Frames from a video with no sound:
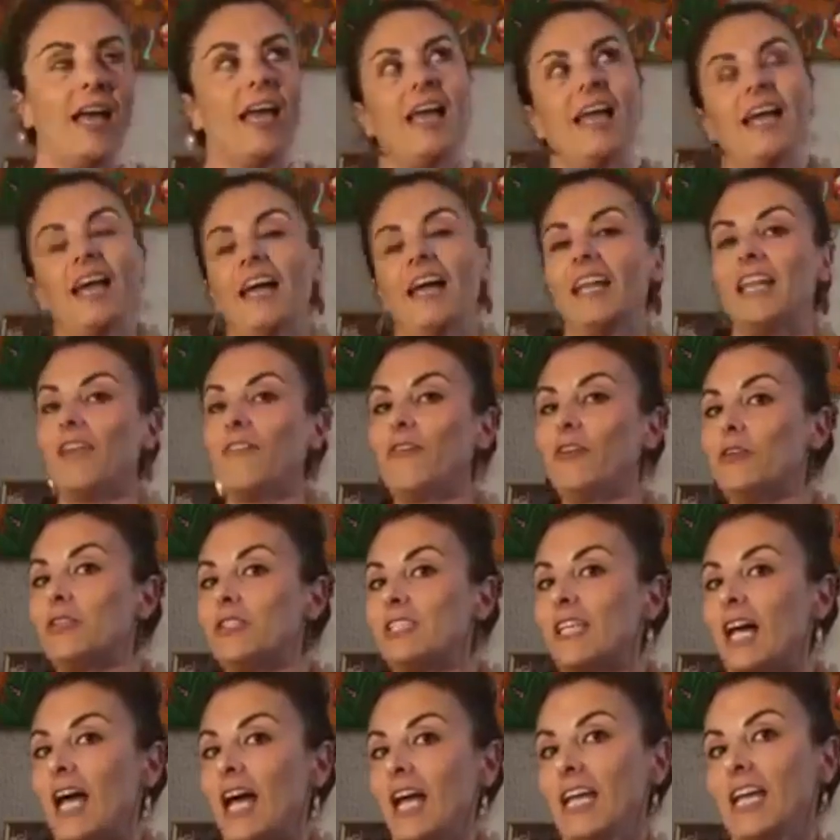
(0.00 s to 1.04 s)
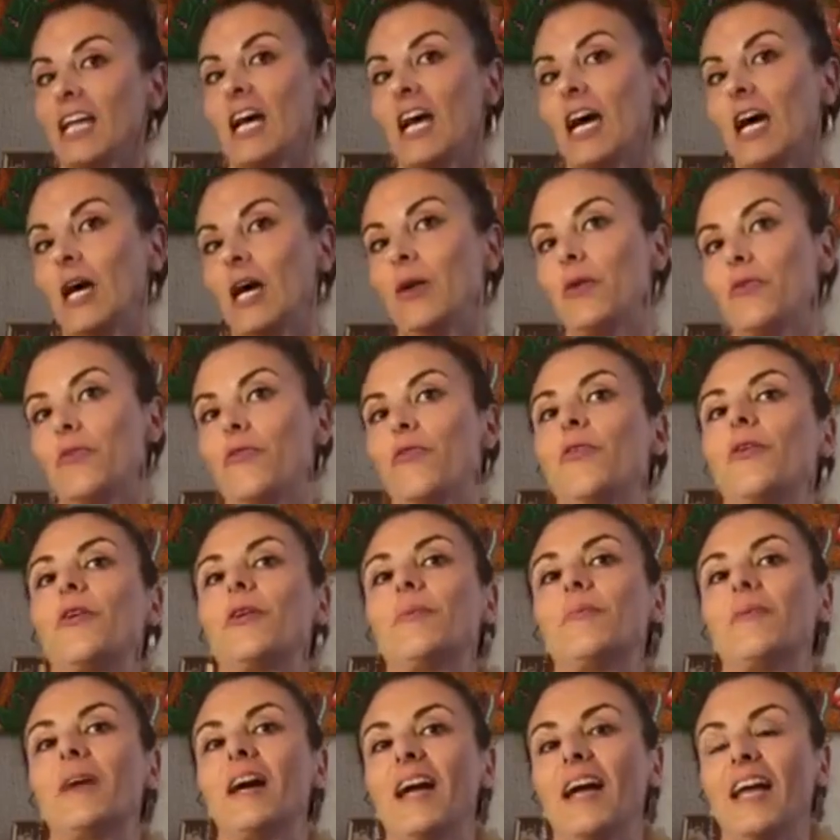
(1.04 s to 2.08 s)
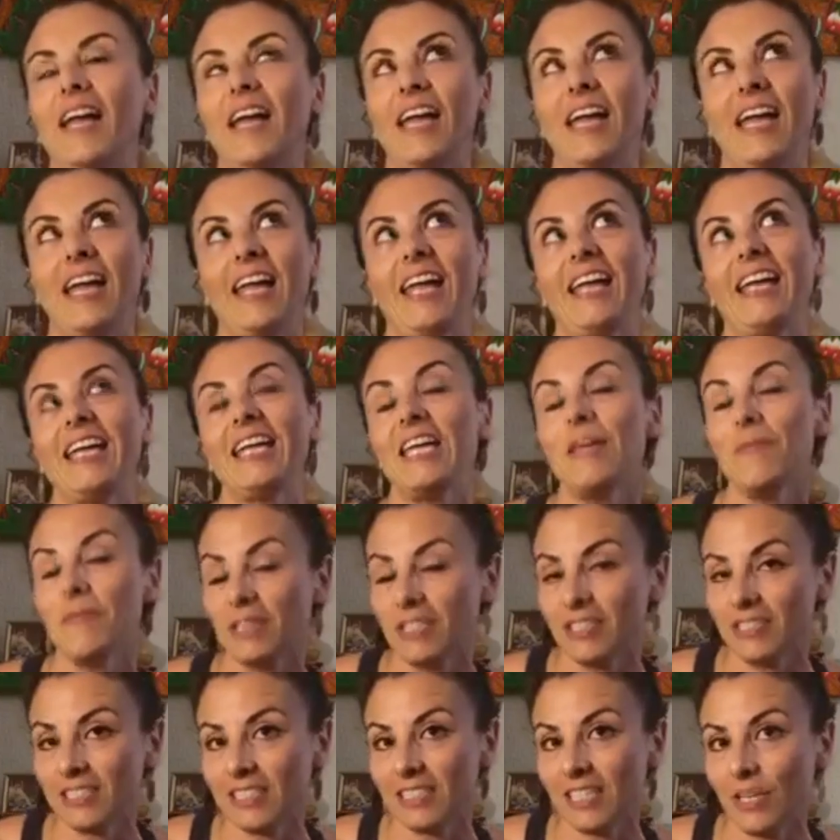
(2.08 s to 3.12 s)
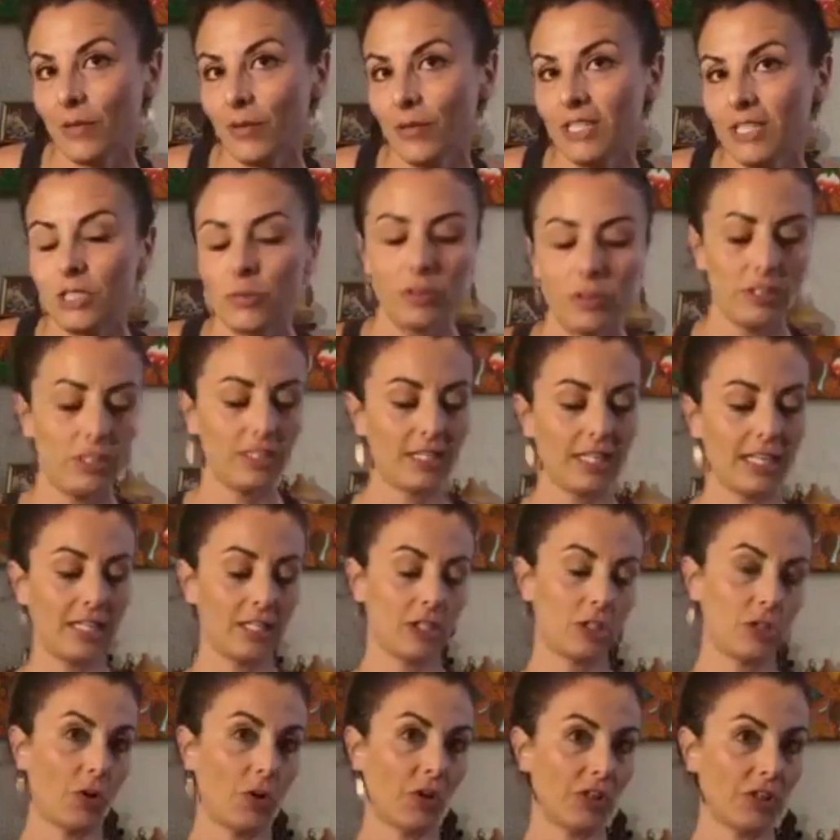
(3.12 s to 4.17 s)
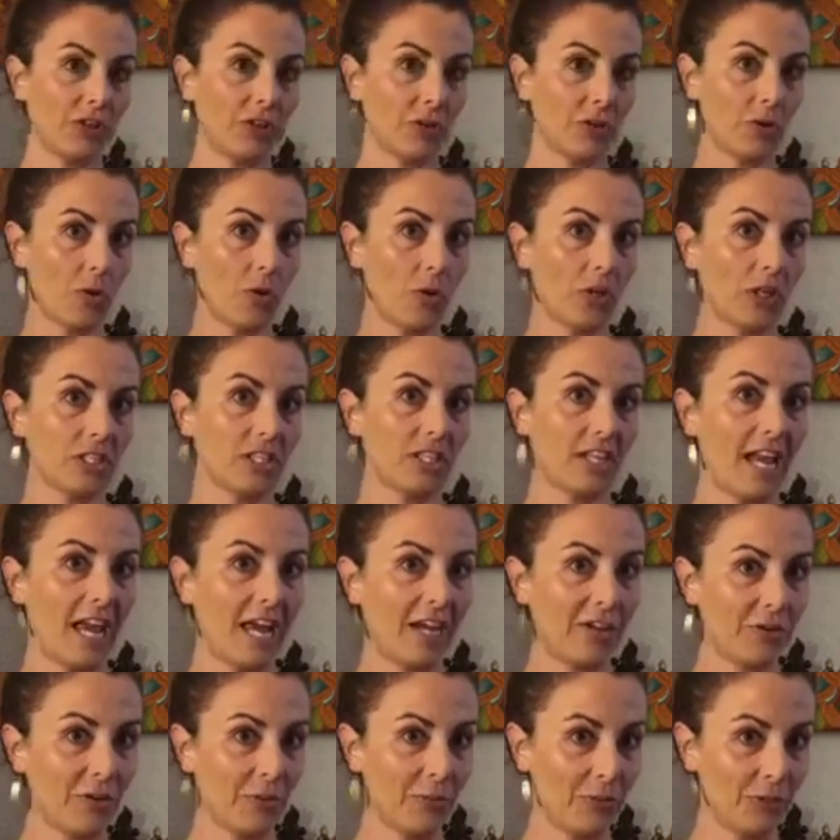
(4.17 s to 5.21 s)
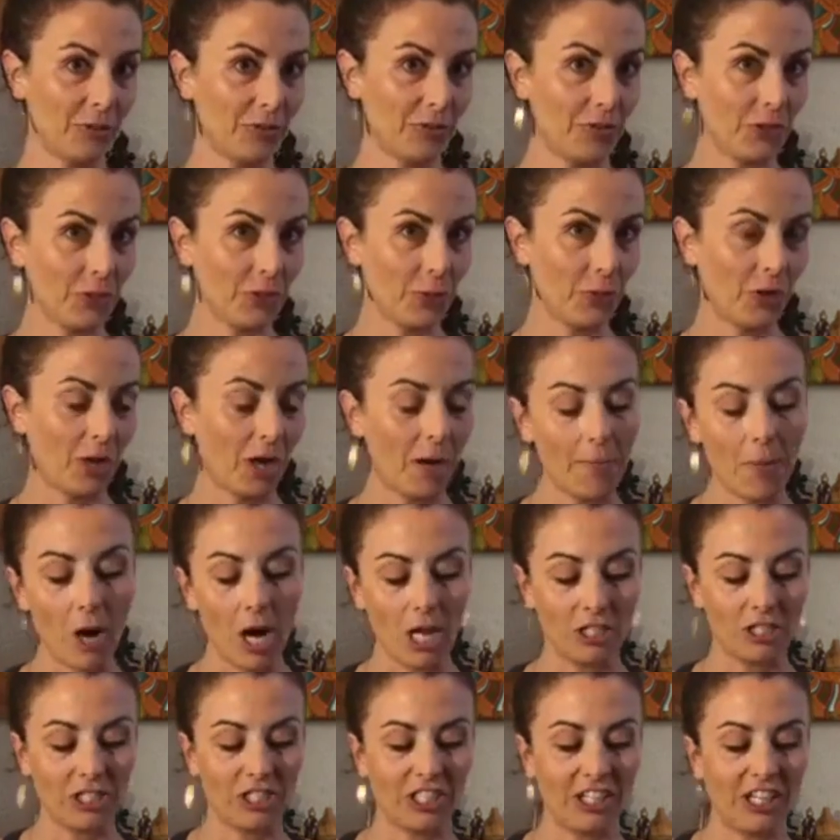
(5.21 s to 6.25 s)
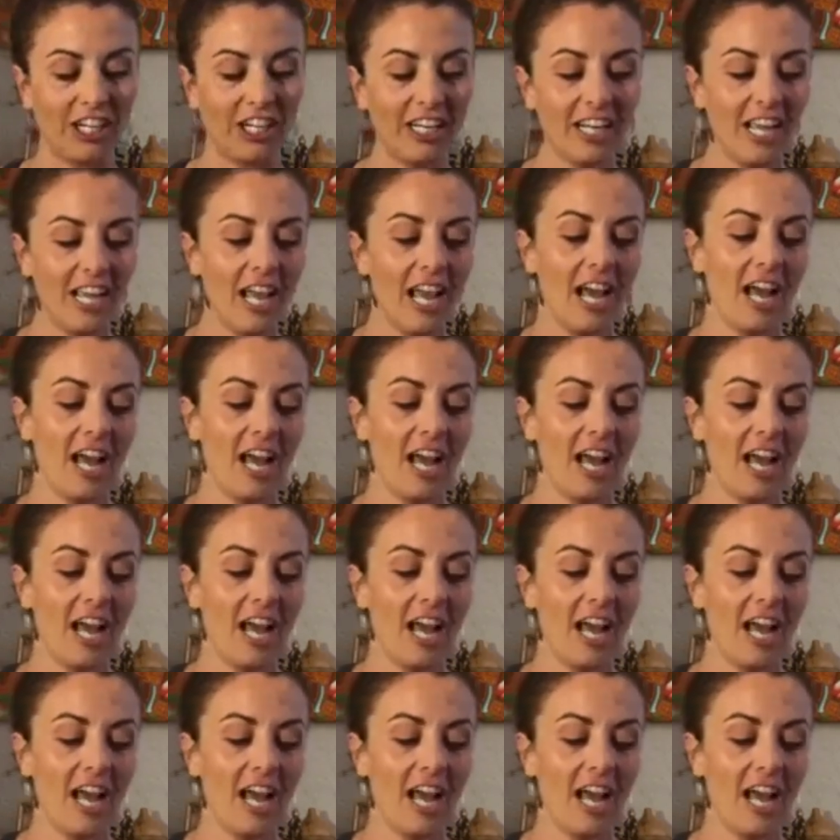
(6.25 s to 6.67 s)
And if you sign up for my email sequence, which is like a short little course on how to improve your posture,